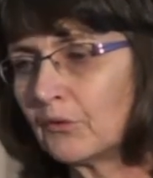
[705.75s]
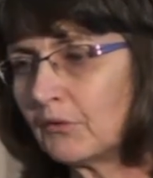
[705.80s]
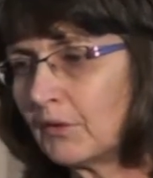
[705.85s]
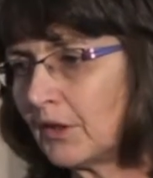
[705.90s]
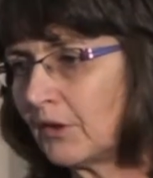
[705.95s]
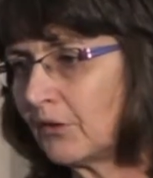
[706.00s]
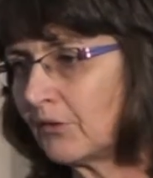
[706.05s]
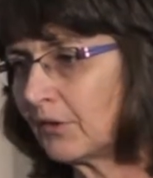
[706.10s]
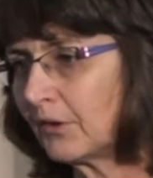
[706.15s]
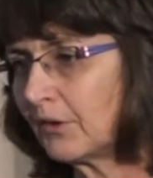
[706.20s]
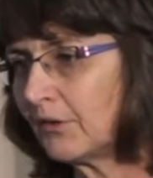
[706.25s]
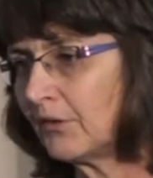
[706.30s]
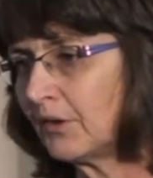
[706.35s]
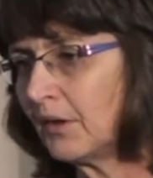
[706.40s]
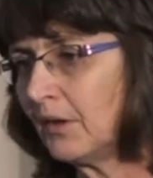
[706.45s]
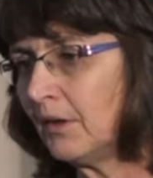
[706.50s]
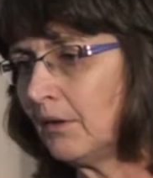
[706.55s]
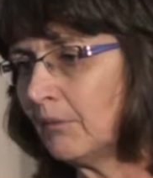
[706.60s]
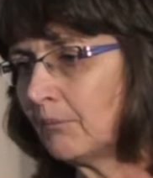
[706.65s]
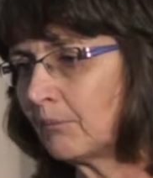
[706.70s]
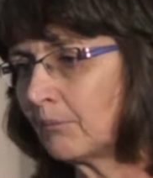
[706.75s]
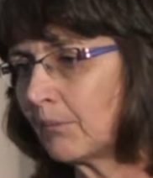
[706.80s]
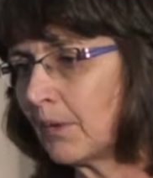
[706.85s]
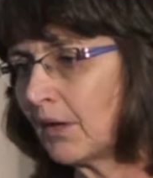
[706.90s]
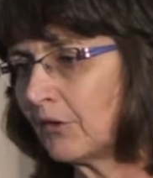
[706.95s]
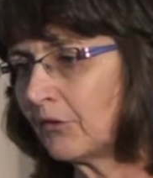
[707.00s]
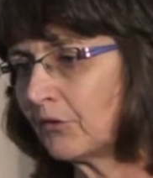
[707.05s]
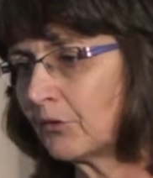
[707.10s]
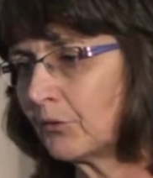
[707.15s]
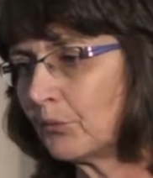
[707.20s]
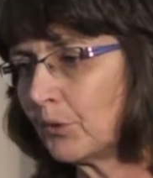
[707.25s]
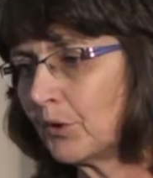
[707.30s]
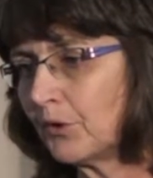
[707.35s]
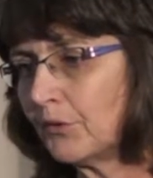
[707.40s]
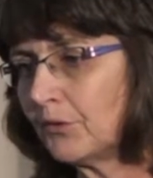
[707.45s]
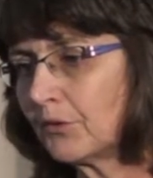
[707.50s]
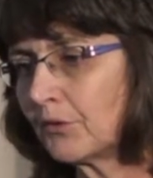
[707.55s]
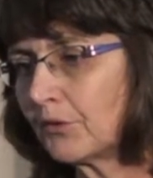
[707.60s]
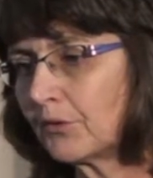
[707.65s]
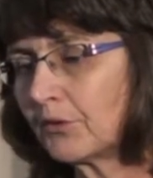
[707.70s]
of HCC and
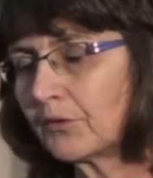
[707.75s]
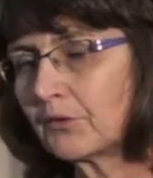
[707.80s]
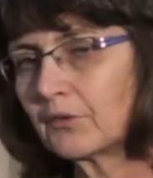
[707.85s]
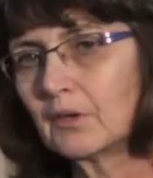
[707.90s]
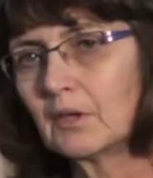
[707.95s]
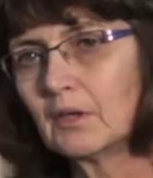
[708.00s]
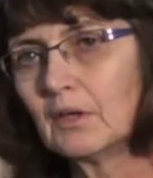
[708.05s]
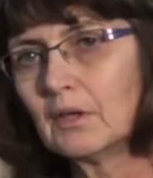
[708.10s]
cirrhosis.